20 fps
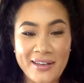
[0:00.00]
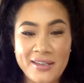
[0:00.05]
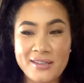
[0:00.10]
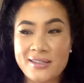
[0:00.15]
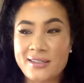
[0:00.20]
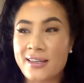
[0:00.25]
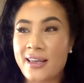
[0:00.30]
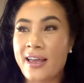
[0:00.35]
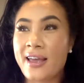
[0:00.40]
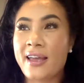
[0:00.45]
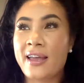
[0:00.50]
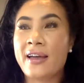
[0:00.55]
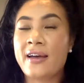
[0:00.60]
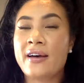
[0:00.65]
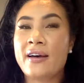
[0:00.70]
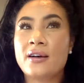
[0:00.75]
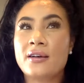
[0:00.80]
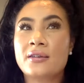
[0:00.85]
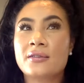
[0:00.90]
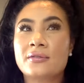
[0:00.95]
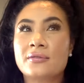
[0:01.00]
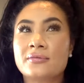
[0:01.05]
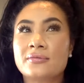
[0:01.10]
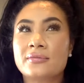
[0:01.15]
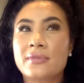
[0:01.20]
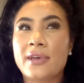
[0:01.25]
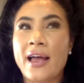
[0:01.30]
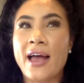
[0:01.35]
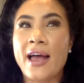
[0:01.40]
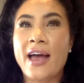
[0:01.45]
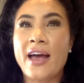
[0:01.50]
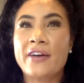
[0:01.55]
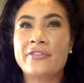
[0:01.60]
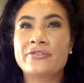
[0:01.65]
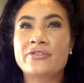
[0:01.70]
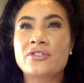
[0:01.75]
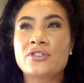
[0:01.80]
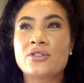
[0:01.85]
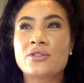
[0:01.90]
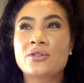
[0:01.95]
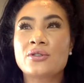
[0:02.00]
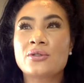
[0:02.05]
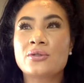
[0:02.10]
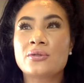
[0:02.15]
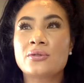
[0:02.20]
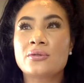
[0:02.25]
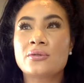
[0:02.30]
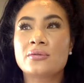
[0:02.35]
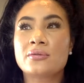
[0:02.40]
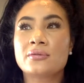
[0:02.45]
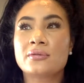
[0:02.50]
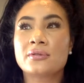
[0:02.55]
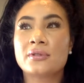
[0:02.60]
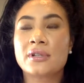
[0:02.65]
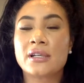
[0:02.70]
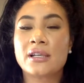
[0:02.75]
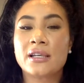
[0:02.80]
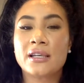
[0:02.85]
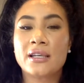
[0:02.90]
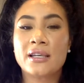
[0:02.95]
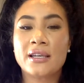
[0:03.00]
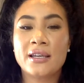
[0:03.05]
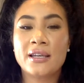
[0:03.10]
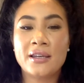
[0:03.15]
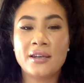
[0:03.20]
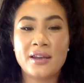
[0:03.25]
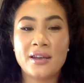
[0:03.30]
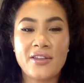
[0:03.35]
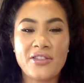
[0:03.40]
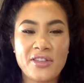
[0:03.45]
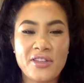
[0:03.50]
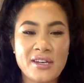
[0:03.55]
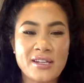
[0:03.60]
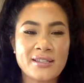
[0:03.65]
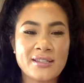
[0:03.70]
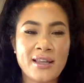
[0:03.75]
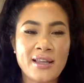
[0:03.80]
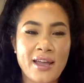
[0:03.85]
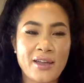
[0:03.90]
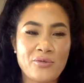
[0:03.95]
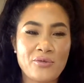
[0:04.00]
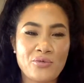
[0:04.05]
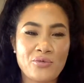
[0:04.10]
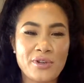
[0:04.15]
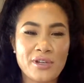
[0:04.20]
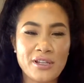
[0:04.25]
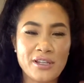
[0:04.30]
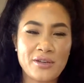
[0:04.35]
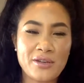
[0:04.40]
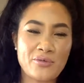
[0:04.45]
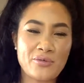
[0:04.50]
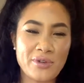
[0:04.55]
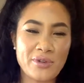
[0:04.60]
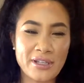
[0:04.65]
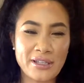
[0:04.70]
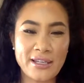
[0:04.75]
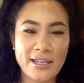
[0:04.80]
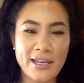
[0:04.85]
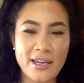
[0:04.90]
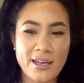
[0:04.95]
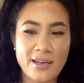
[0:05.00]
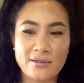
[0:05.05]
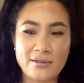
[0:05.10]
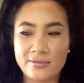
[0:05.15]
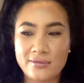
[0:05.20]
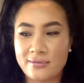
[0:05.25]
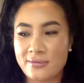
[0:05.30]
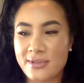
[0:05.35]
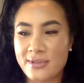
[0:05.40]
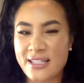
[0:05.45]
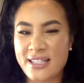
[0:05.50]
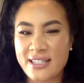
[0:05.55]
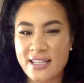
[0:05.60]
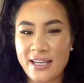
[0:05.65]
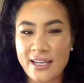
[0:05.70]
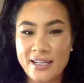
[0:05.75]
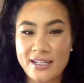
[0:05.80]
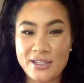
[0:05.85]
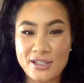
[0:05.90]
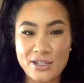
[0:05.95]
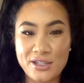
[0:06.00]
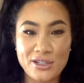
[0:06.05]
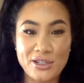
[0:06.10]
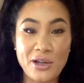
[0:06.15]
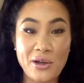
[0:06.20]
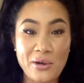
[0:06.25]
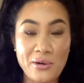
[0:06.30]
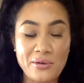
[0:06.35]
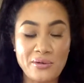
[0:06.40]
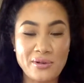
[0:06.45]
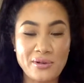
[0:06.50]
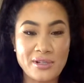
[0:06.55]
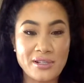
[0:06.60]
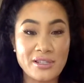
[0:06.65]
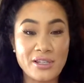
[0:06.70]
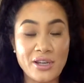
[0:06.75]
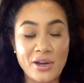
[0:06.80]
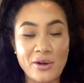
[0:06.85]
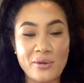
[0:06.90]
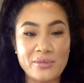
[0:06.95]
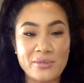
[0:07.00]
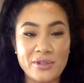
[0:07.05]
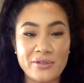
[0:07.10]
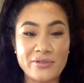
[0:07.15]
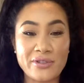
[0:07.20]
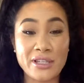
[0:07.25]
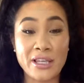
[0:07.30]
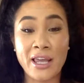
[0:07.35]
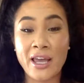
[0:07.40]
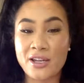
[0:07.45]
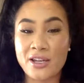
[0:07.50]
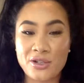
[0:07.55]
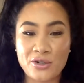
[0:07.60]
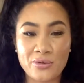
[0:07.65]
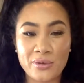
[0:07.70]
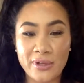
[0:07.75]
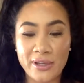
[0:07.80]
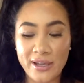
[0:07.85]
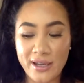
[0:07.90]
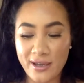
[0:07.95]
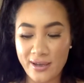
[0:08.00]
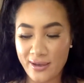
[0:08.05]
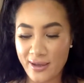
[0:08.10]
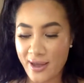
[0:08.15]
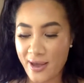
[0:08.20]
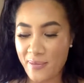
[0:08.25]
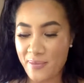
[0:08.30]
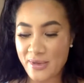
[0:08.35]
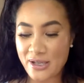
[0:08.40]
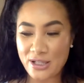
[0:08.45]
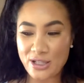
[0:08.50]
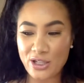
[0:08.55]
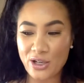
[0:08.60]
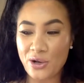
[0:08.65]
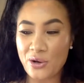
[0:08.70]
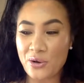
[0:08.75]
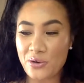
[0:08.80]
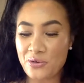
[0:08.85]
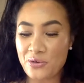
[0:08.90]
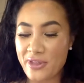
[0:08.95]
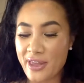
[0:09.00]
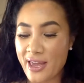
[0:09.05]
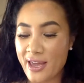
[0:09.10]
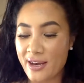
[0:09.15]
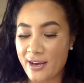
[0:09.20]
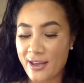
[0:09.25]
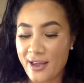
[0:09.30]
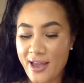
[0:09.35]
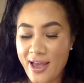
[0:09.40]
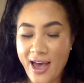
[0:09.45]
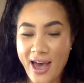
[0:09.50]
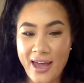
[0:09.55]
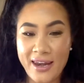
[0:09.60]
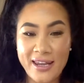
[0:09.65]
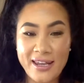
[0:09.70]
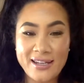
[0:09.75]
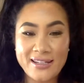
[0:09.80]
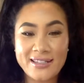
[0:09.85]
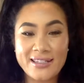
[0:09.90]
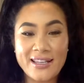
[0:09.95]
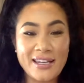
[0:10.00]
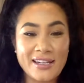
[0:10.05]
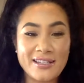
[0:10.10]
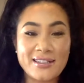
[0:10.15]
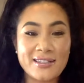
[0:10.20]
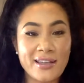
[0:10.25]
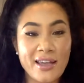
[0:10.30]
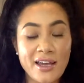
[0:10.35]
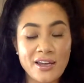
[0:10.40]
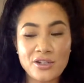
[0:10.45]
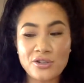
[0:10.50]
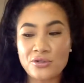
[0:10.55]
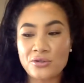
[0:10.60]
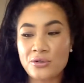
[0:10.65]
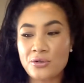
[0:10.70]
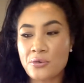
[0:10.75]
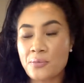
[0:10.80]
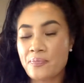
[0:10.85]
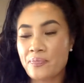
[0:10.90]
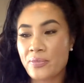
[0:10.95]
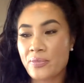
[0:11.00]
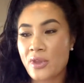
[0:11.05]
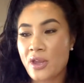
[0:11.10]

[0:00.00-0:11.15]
it's I have to, nothing is like really set in stone in terms of scheduling. I've been told that I need to set a schedule,